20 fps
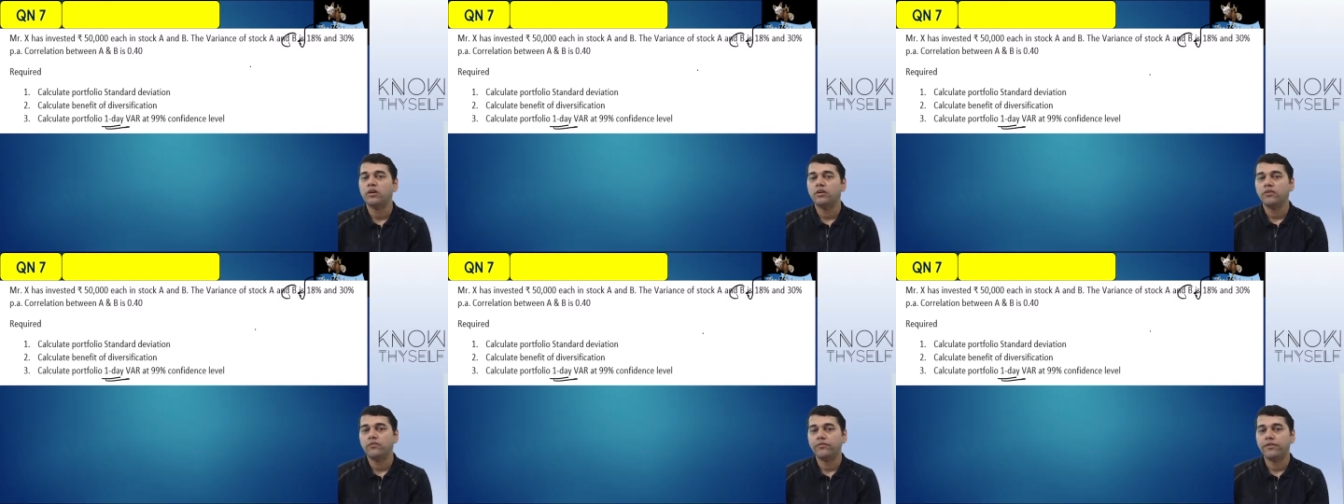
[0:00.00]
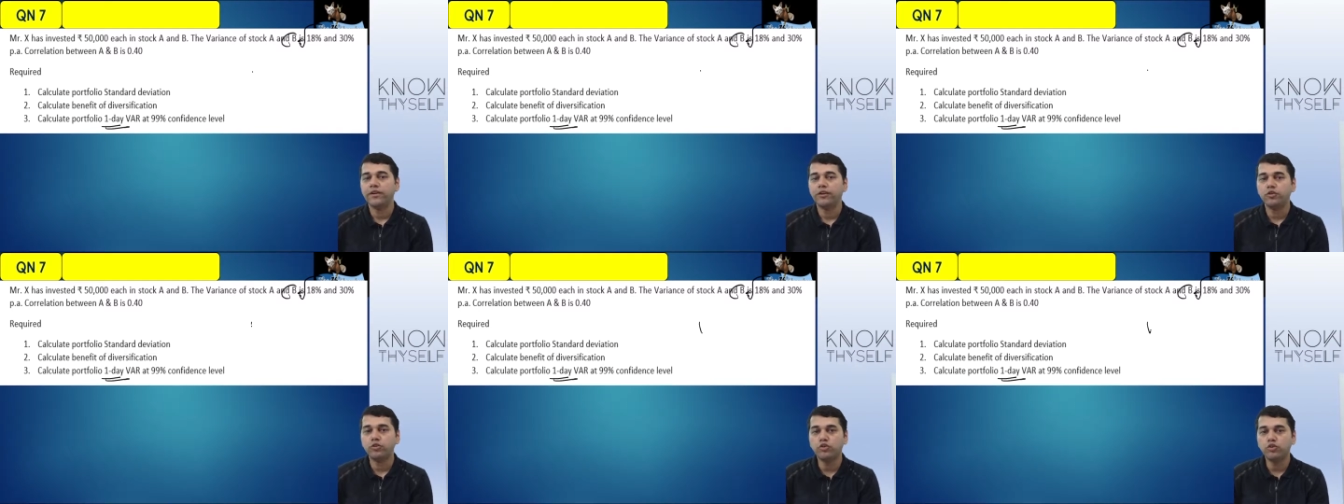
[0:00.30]

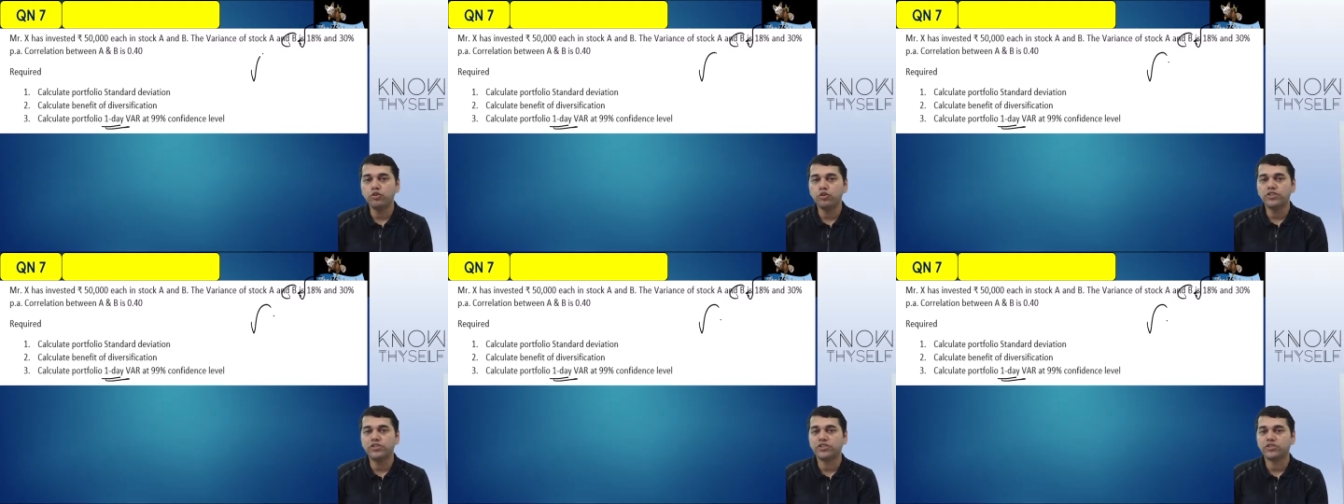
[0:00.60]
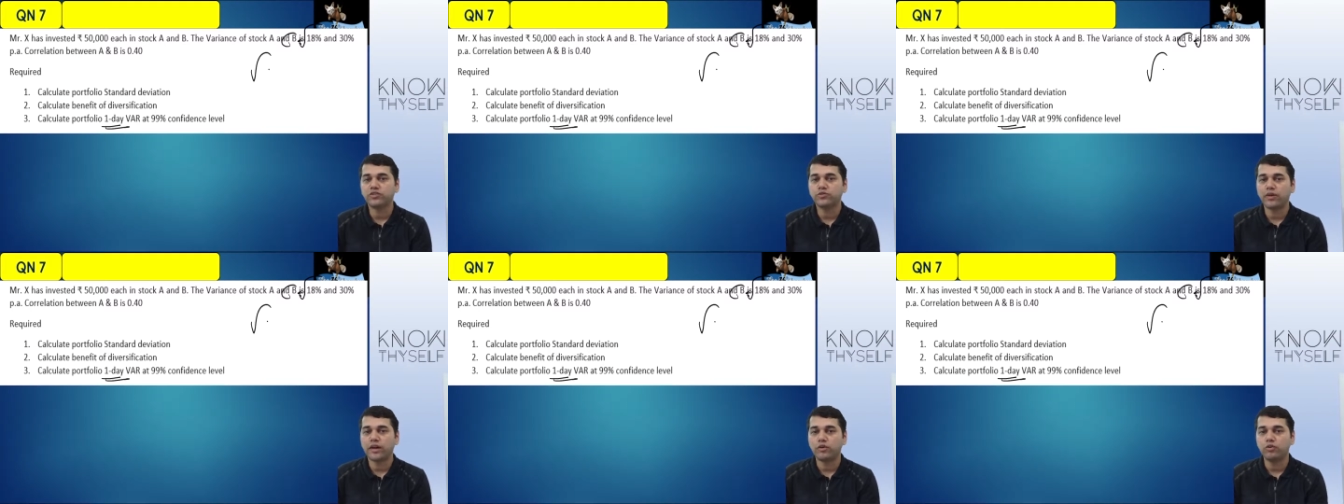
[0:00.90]
When you do
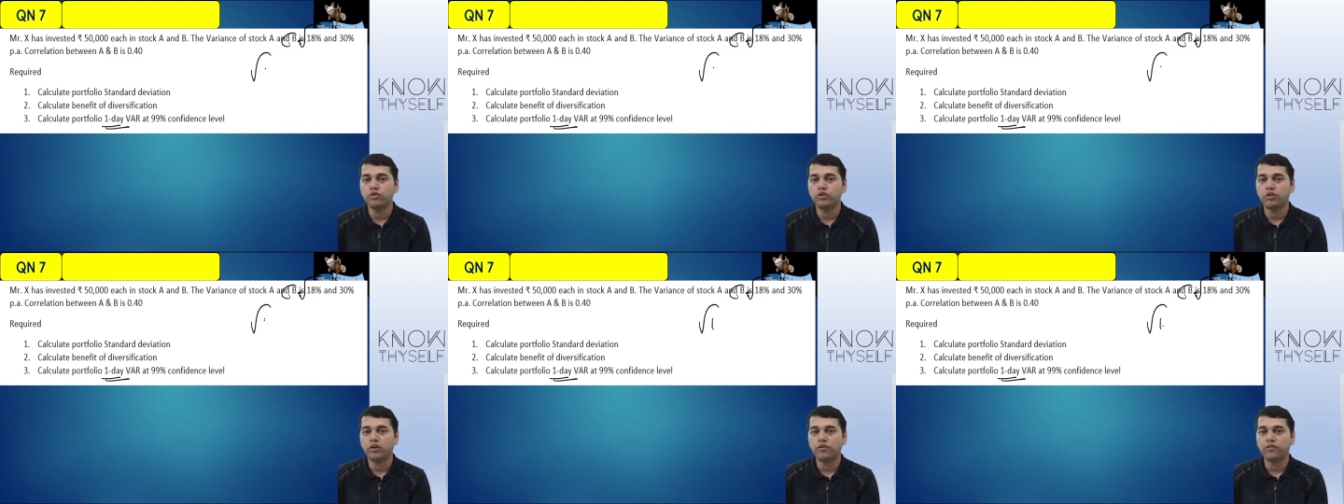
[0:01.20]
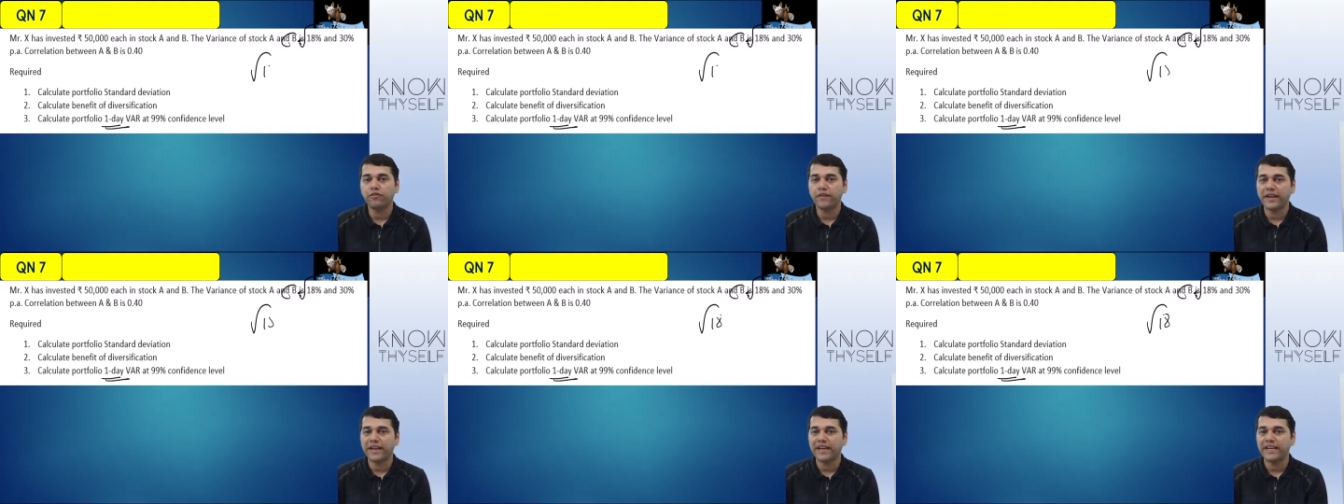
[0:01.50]
square root of
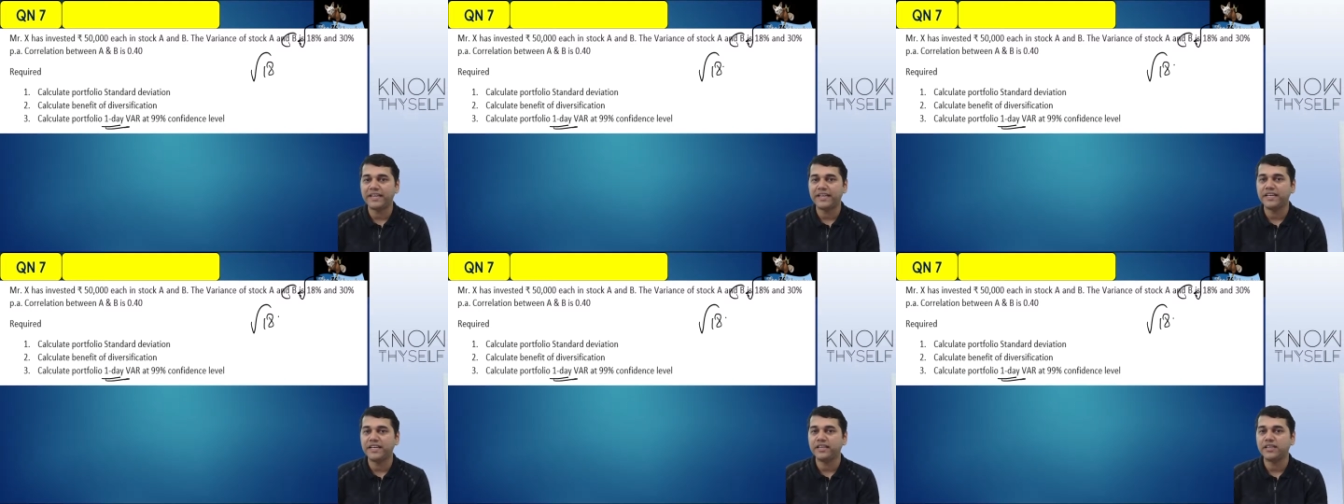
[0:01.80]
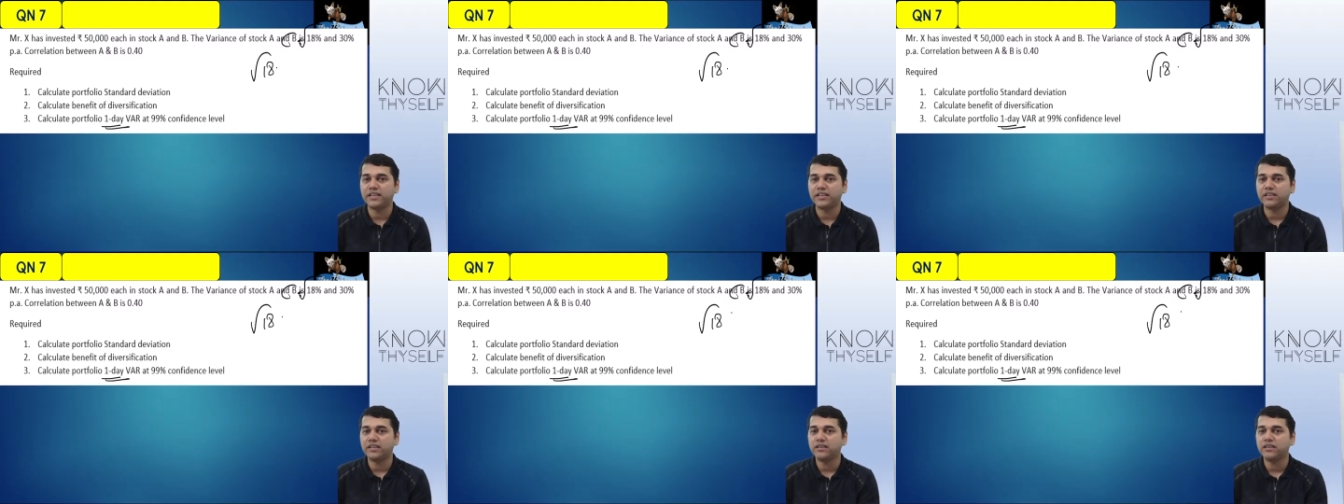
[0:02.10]
18,